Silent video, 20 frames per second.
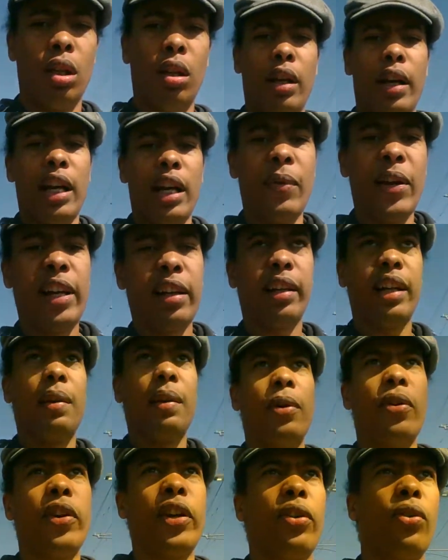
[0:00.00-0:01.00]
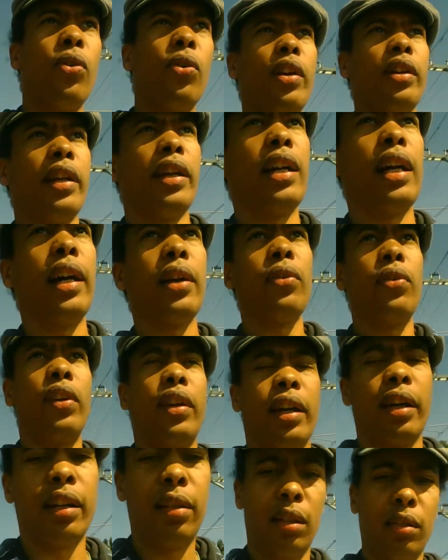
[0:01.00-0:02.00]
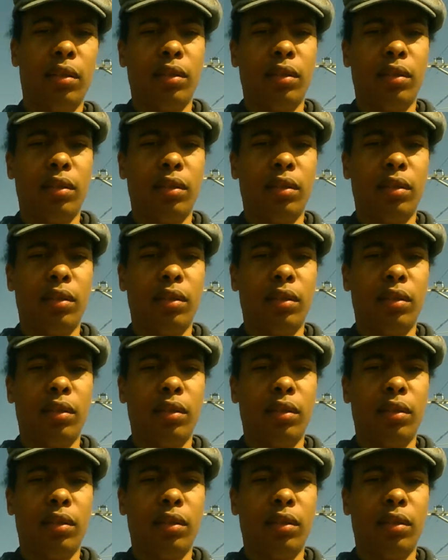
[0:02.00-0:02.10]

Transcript: Anyway, I'll keep on recording, I don't care.